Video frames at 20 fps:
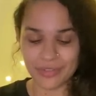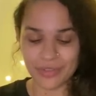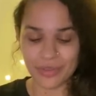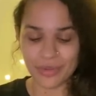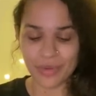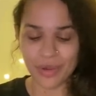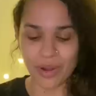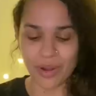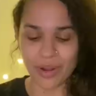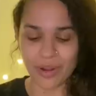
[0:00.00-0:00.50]
you
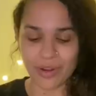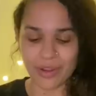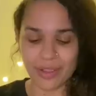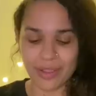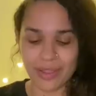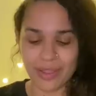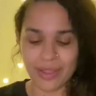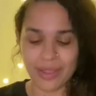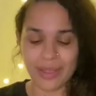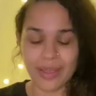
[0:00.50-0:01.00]
are
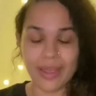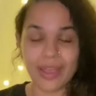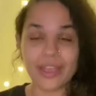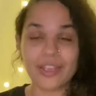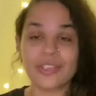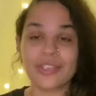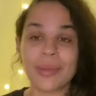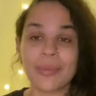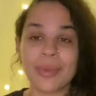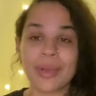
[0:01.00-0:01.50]
a
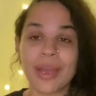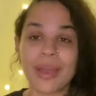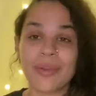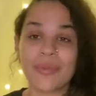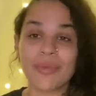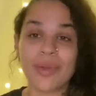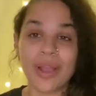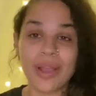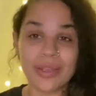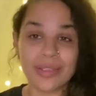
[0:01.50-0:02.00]
Gemini
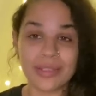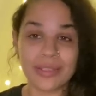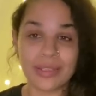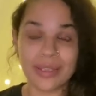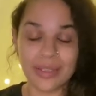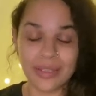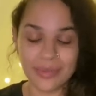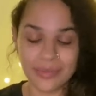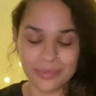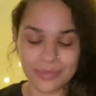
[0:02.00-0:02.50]

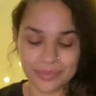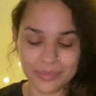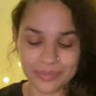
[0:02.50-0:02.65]
rising,